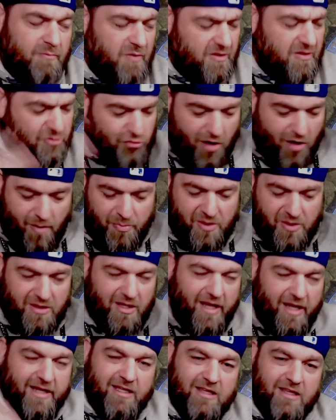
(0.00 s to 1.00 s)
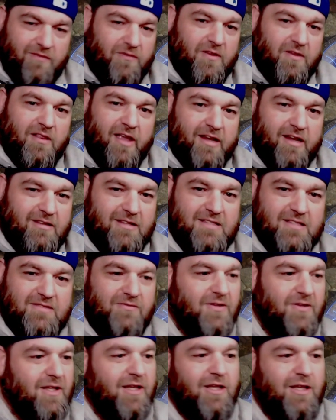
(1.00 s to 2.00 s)
drop a like if you like this
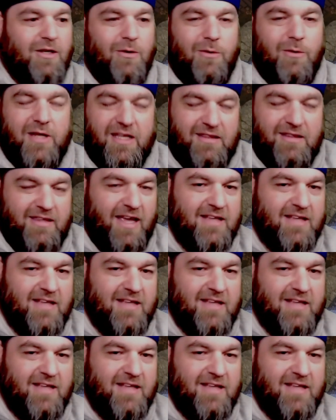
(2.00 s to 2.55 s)
video, hit that